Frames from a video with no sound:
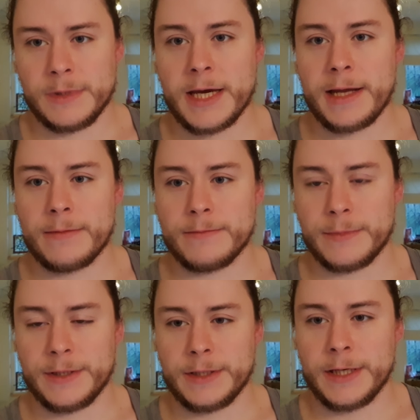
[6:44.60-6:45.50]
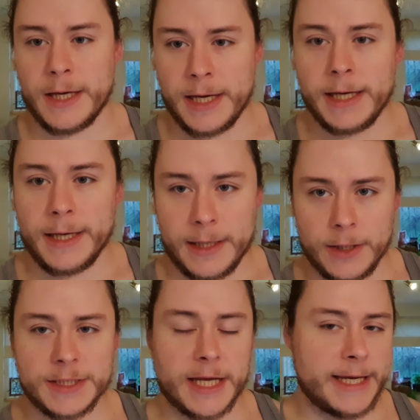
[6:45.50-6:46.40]
it
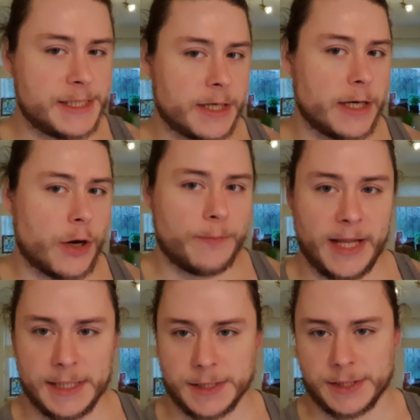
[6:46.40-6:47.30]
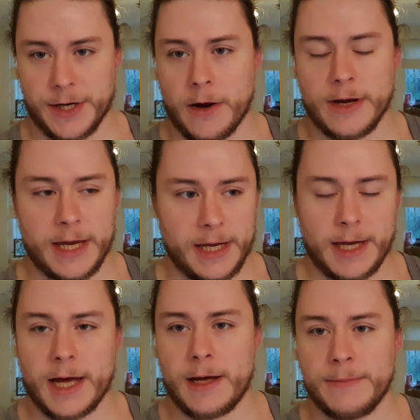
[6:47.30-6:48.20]
looks like he's gonna go places. You know,
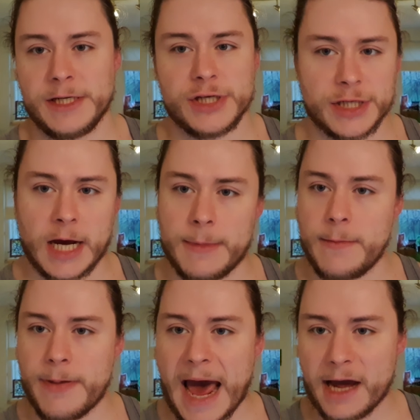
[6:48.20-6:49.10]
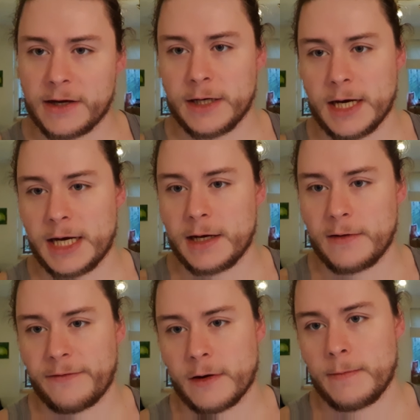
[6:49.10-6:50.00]
he's just coming back
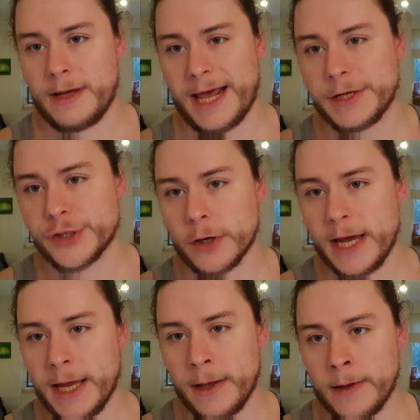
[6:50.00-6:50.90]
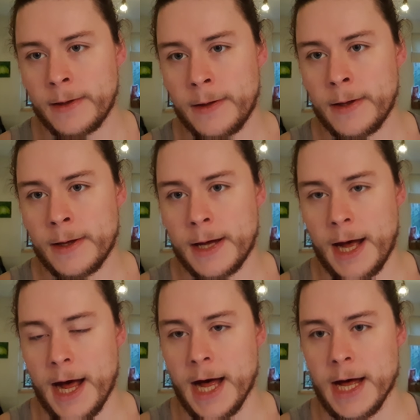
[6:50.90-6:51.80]
from an injury.
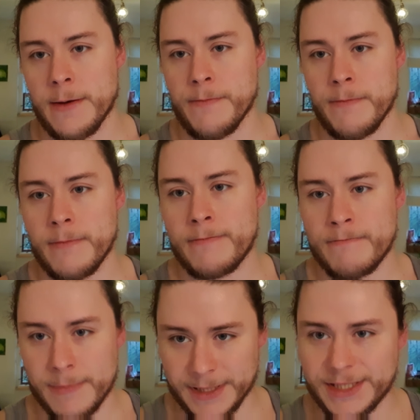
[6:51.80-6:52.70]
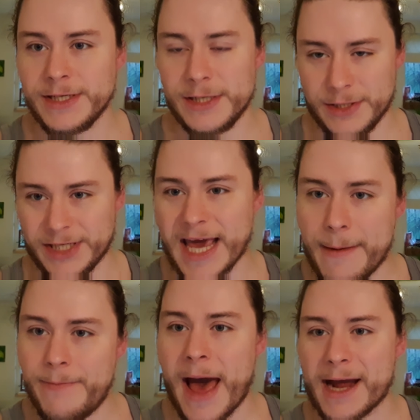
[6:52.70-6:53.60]
Getting
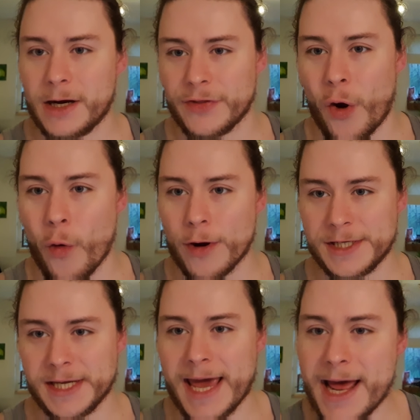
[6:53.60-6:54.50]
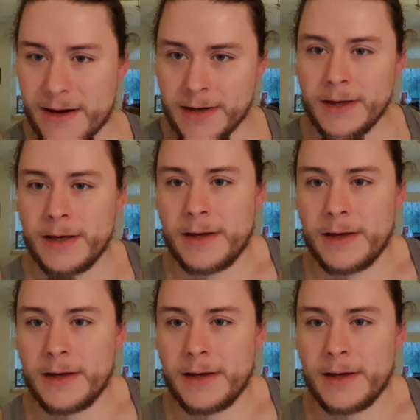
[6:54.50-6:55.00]
back on the horse again.